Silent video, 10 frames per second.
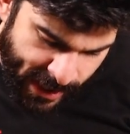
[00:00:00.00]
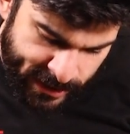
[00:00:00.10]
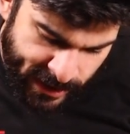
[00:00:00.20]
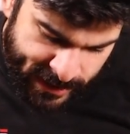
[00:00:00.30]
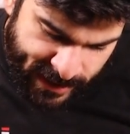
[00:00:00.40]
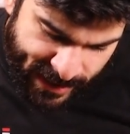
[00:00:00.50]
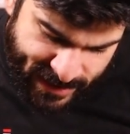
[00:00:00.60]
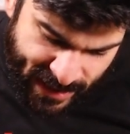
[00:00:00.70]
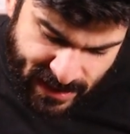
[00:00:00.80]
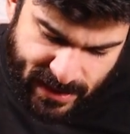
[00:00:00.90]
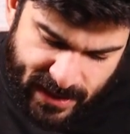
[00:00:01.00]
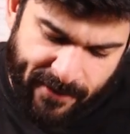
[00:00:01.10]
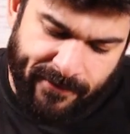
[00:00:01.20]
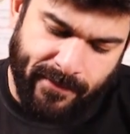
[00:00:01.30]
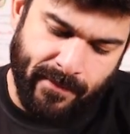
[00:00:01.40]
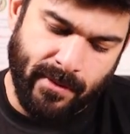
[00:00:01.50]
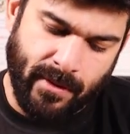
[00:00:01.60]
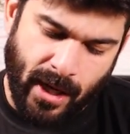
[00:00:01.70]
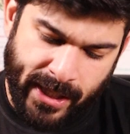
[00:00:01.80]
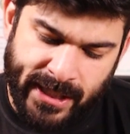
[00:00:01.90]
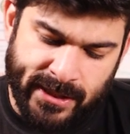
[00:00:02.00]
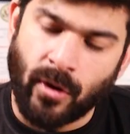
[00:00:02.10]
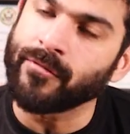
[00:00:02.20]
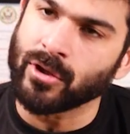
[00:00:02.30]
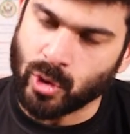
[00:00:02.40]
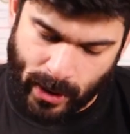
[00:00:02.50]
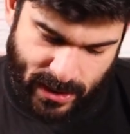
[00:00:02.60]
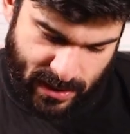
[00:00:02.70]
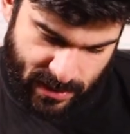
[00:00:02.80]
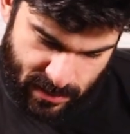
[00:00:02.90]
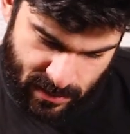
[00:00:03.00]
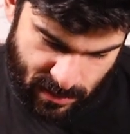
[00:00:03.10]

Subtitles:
reagent is in excess? Give a reason of your choice.